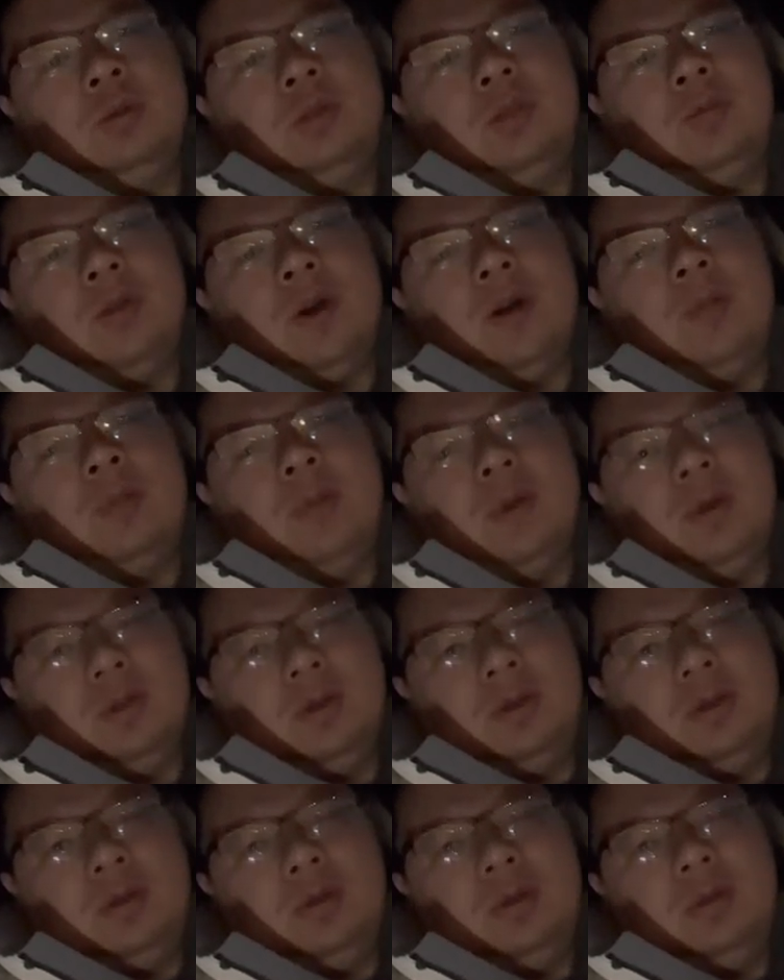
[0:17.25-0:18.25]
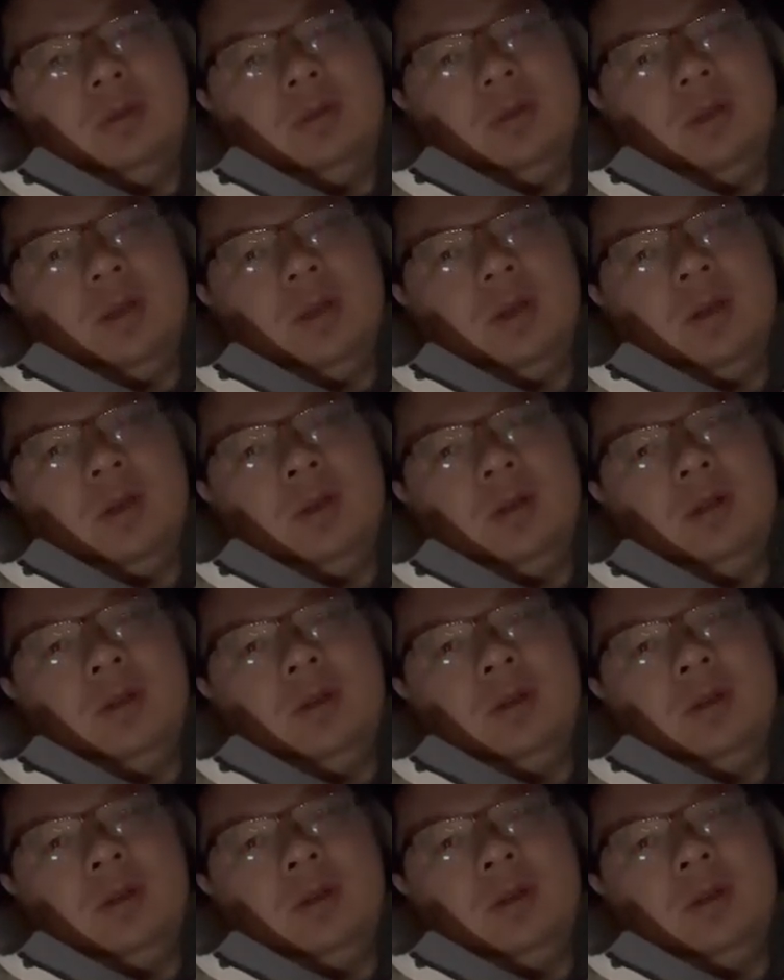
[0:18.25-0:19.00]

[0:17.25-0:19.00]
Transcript: developments. Okay.